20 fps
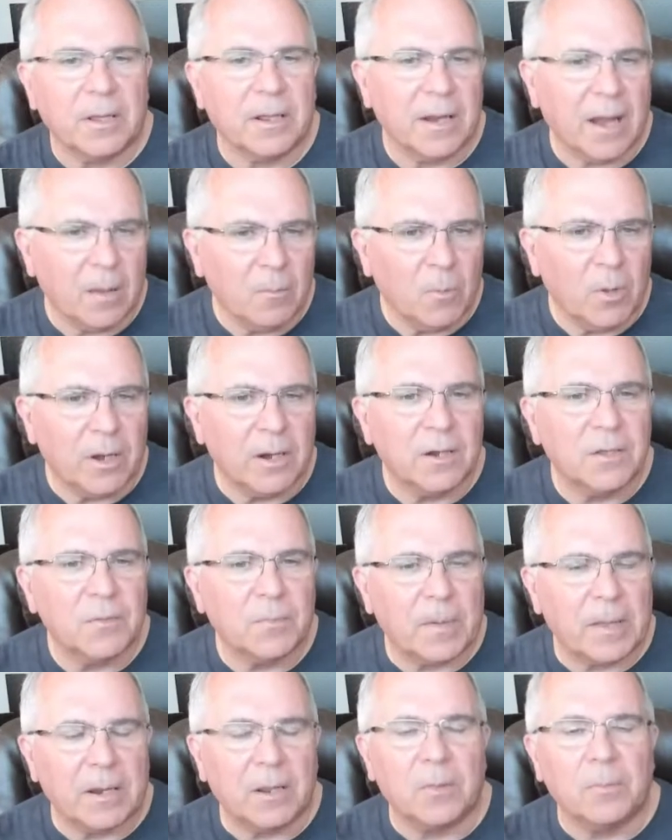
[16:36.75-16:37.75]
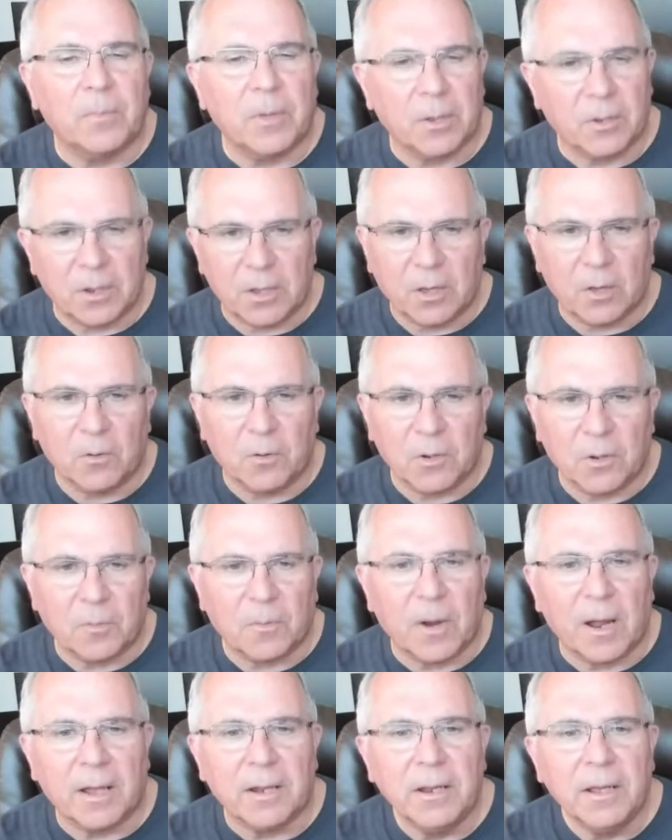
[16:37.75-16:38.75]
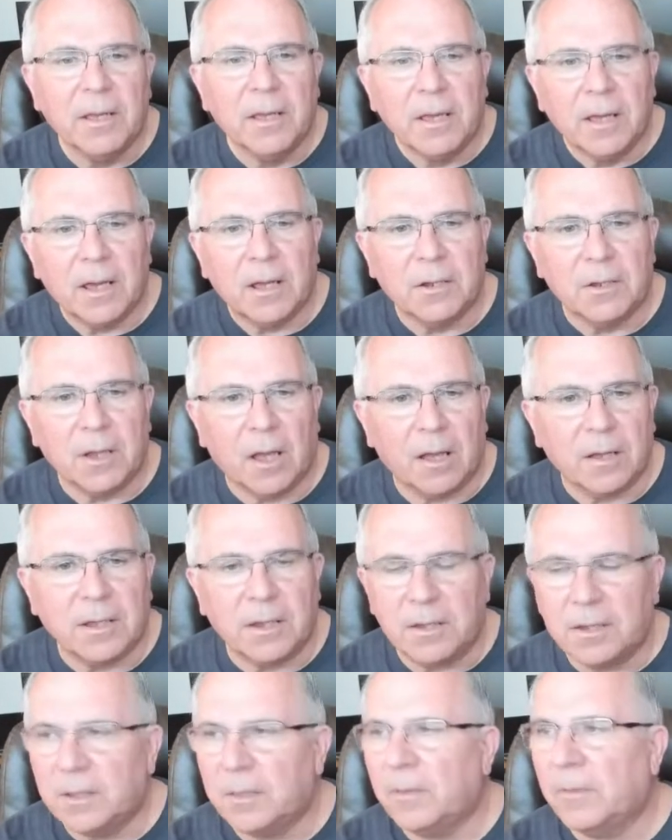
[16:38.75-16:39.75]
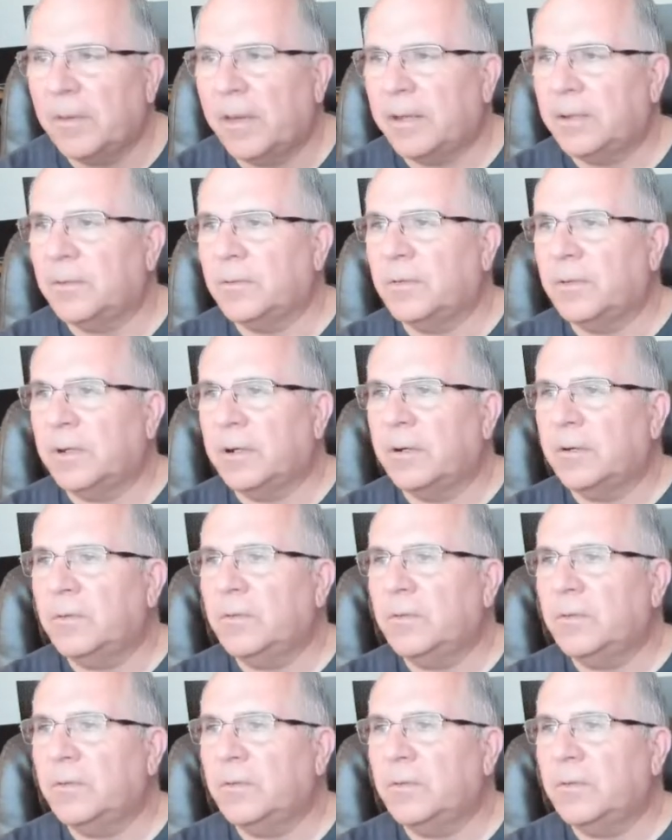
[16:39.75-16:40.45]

And I wanted to spend in the building, going around and talking to the vendors there.